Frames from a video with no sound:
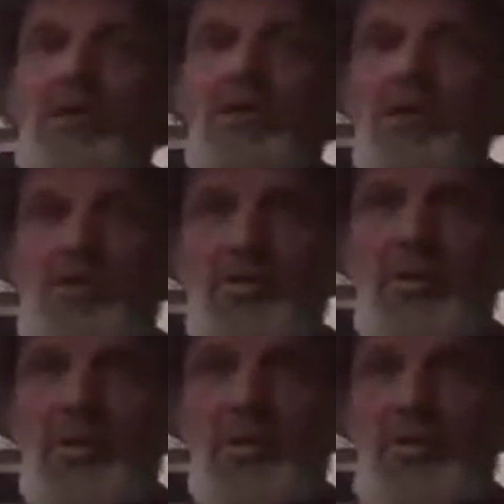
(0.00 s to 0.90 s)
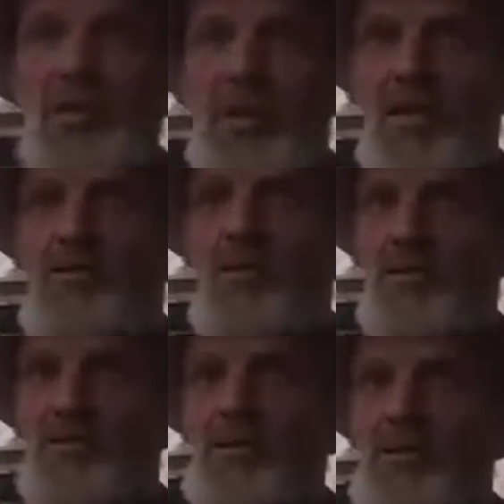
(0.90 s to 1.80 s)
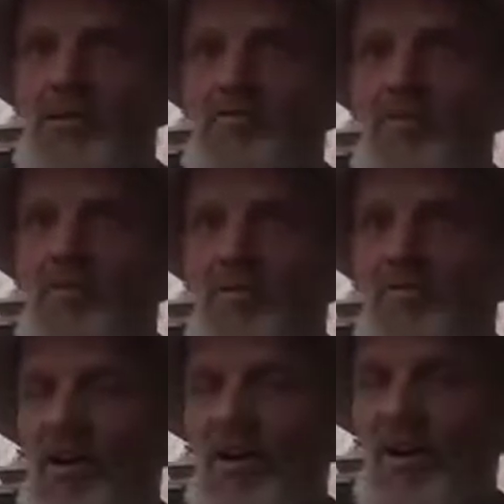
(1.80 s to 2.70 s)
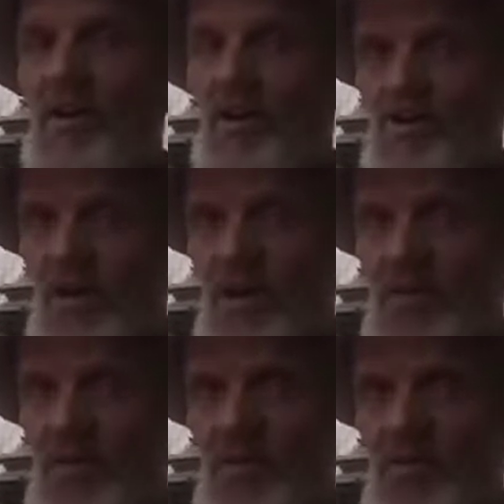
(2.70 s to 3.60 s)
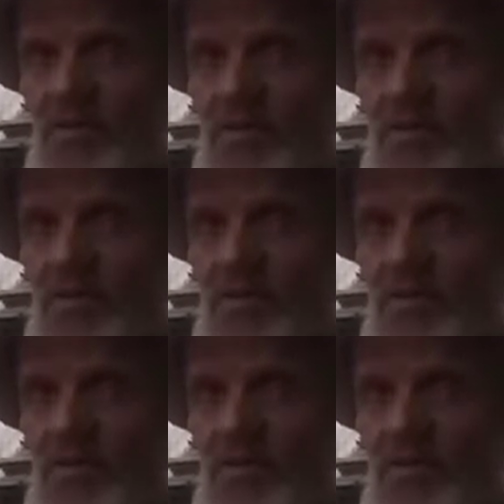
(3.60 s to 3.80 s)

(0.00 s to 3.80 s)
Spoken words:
of those things anymore since very long time ago.